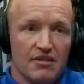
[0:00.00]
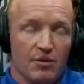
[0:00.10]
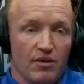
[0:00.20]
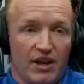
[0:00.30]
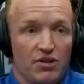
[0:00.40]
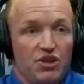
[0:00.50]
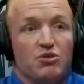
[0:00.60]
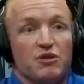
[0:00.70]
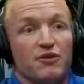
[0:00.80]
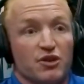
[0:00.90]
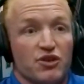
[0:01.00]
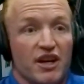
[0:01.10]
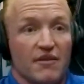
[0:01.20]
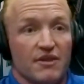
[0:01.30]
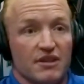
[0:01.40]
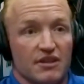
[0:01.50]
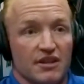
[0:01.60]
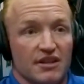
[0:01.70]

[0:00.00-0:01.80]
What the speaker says: Well, they go use it for the training facility.